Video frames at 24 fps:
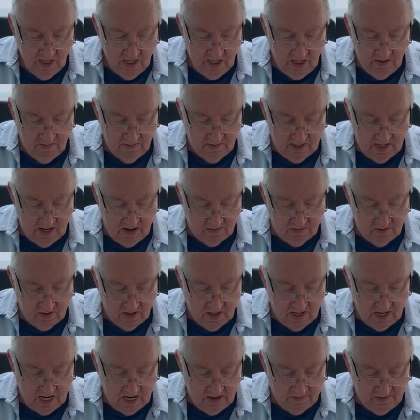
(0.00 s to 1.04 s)
even
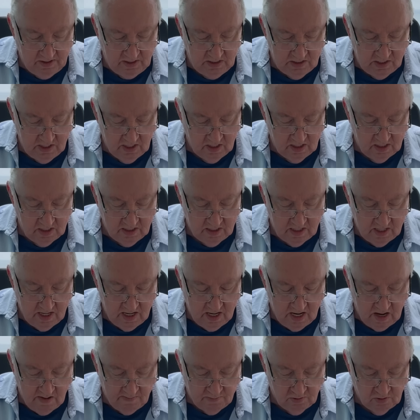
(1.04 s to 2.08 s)
after having done
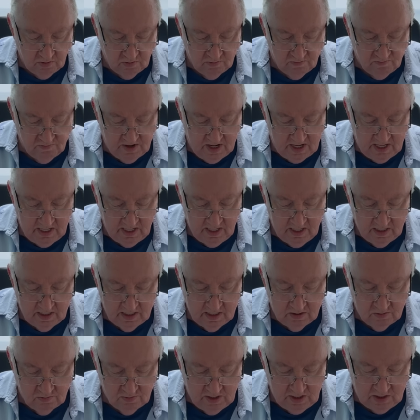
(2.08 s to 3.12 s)
ample
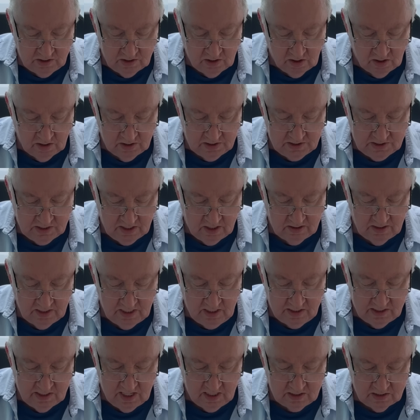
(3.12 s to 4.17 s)
vetting and research,
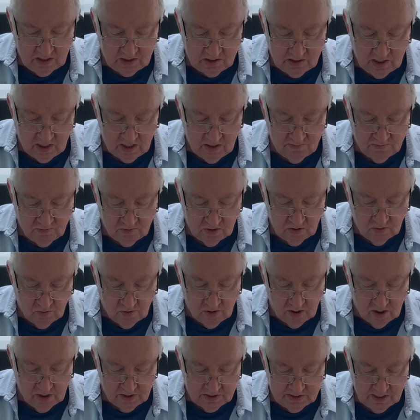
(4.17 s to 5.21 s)
suddenly takes a turn for the
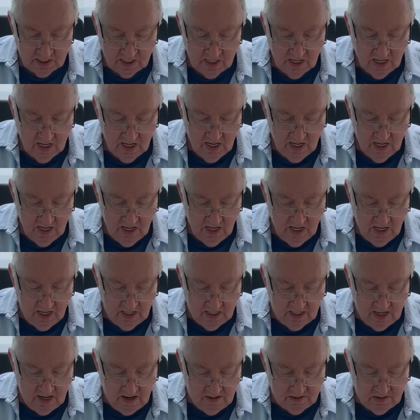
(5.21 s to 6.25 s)
worse,
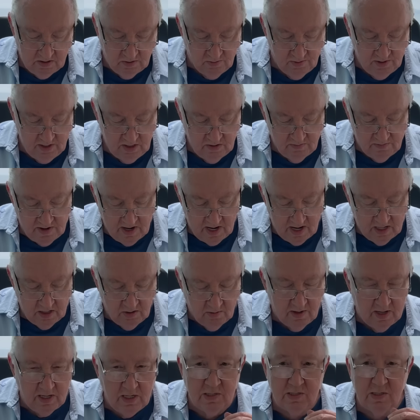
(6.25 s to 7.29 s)
and I have to reevaluate."